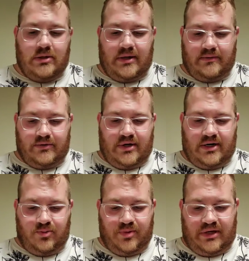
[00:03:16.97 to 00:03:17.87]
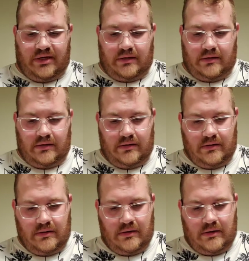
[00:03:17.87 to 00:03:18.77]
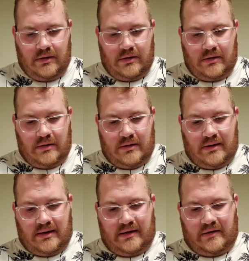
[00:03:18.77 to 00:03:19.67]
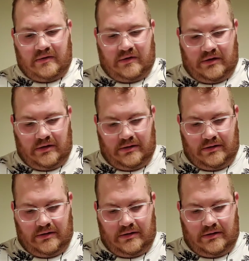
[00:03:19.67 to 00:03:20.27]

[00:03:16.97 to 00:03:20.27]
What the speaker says: So I will try to be as